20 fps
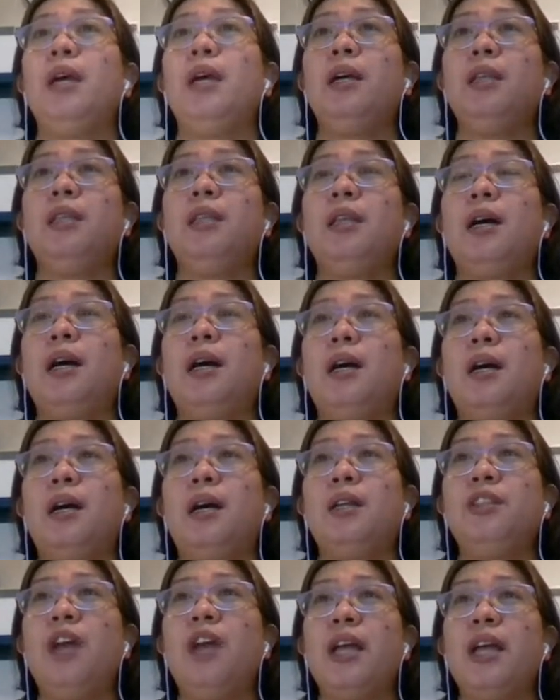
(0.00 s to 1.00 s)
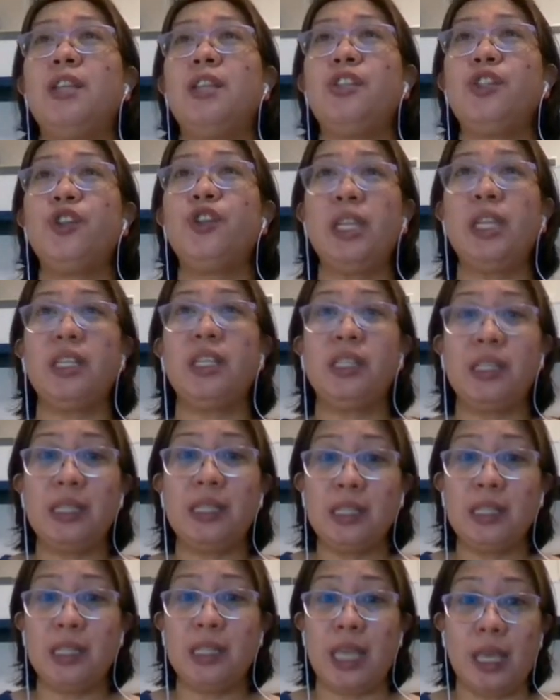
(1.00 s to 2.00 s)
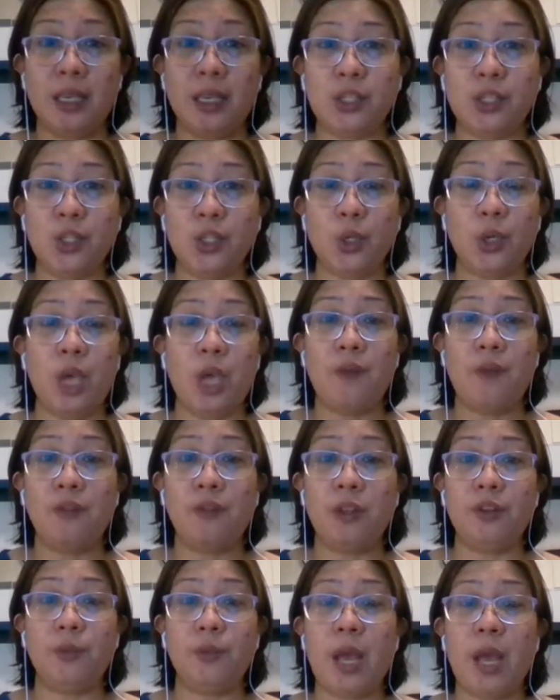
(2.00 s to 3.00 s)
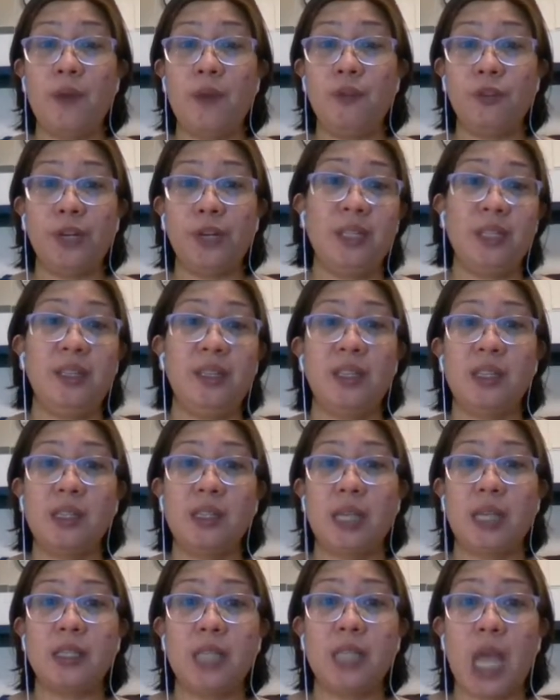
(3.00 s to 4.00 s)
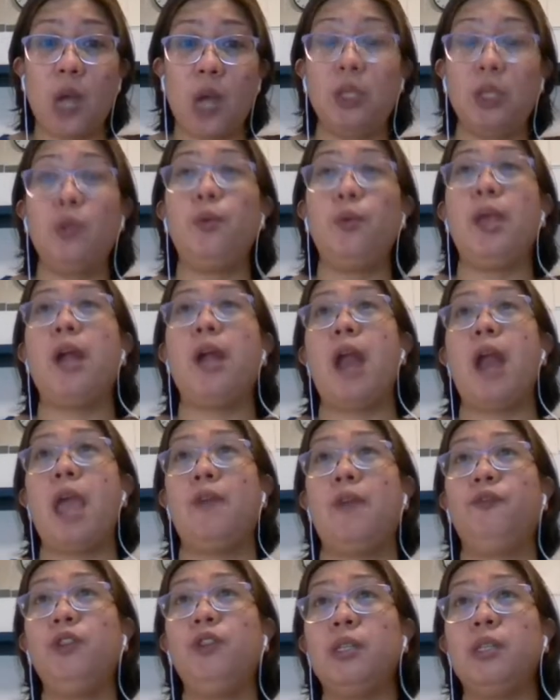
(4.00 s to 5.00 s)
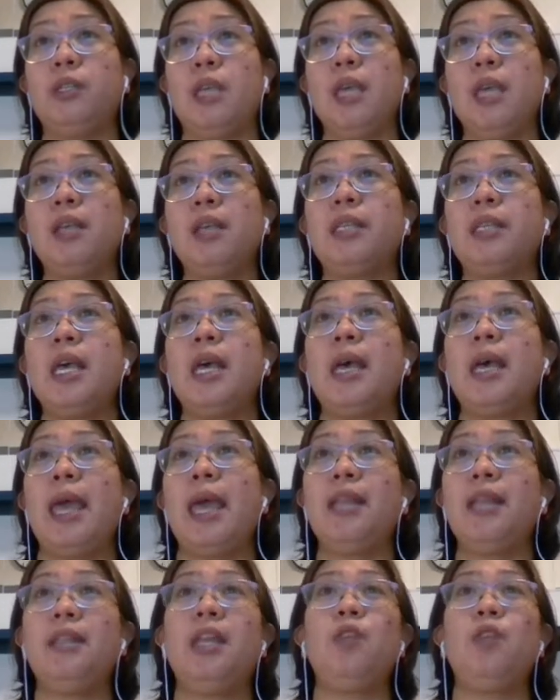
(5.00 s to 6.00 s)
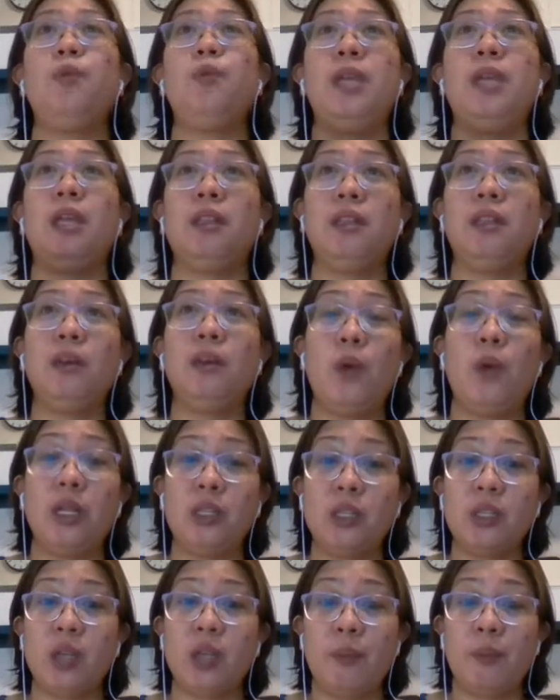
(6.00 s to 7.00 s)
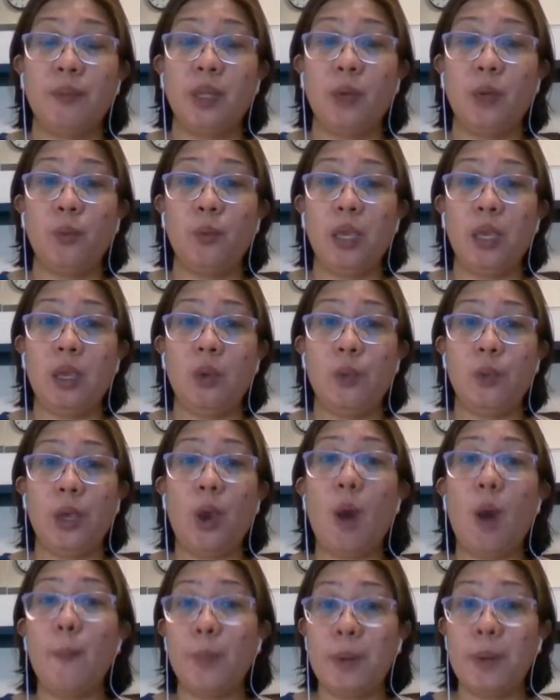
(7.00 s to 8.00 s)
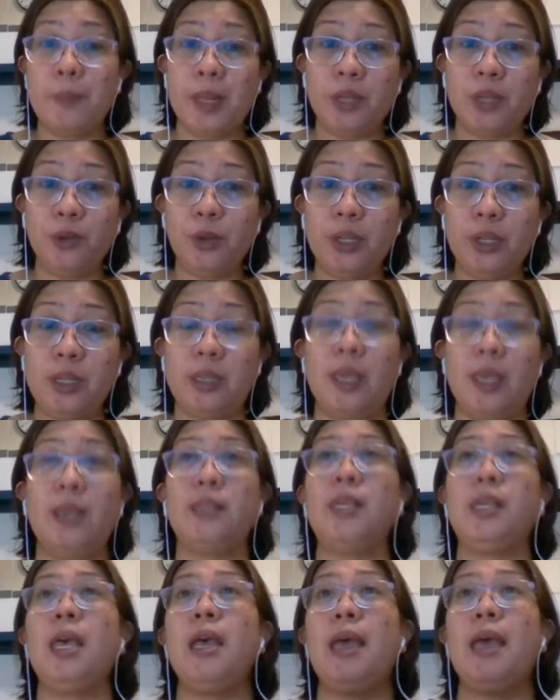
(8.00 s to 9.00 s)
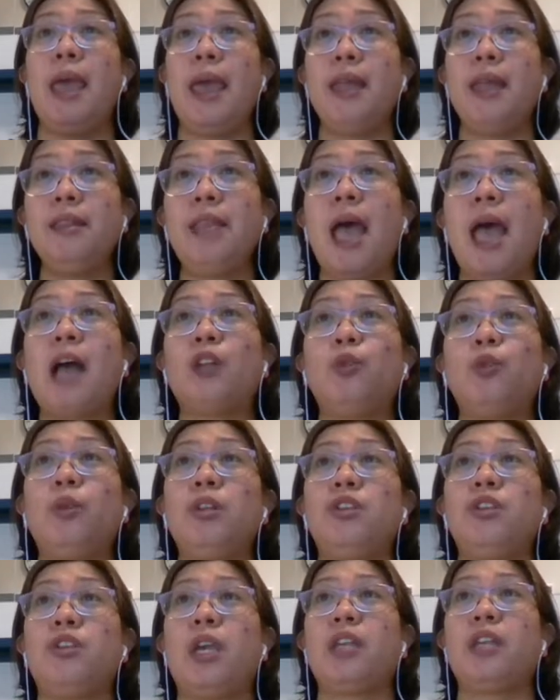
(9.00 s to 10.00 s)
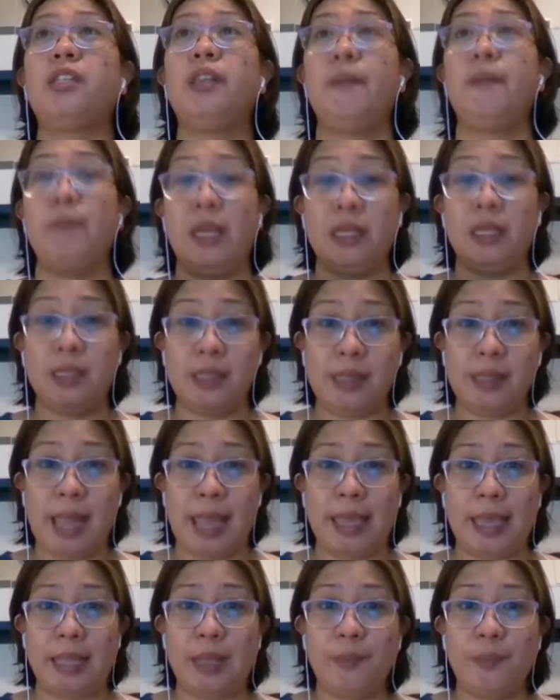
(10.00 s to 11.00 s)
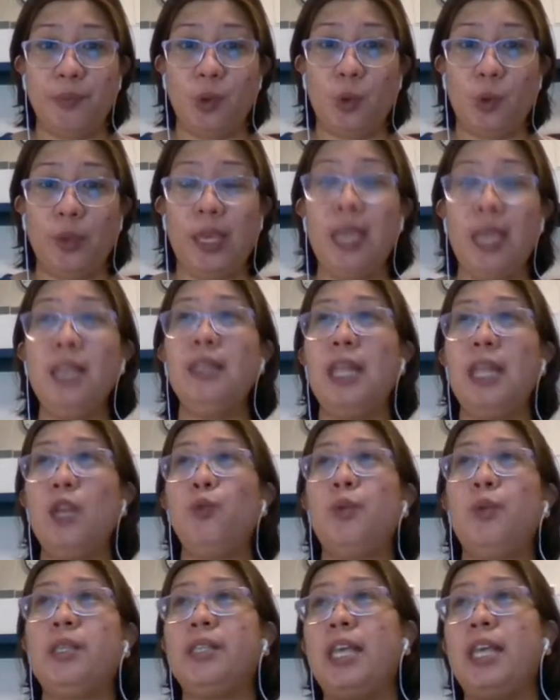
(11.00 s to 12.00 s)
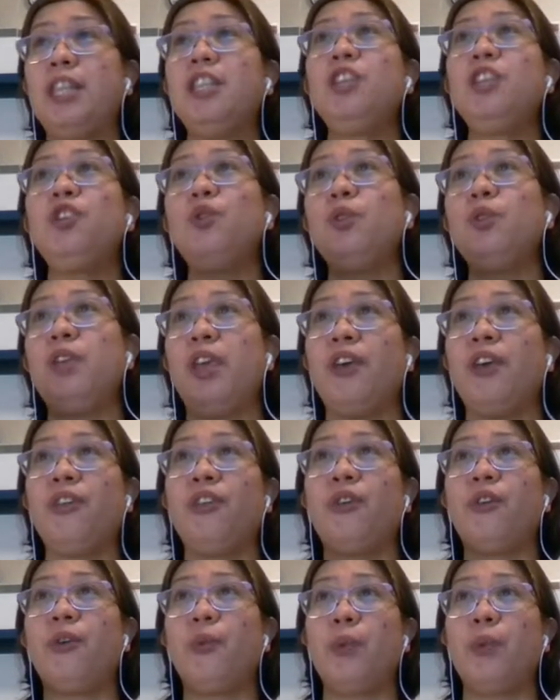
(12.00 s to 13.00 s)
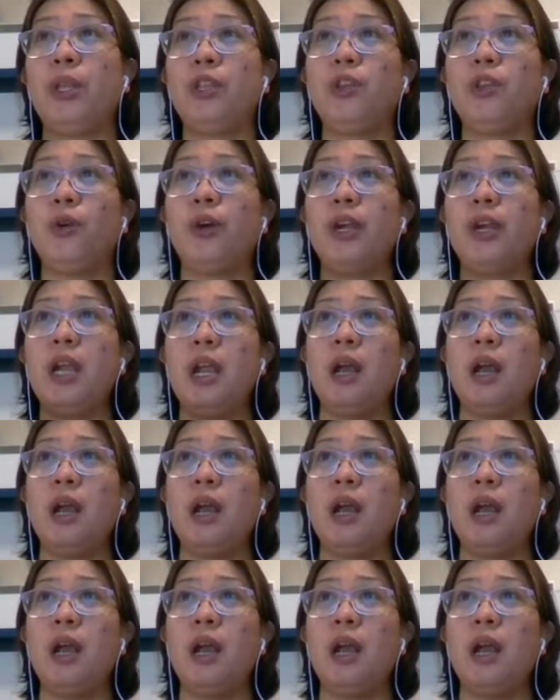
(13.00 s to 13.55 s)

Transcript: the answer is 6. So we have already discussed how did we arrive to 6, and then we get the we complementary 6, and the actual checksum is 9. Okay, then we send it together with your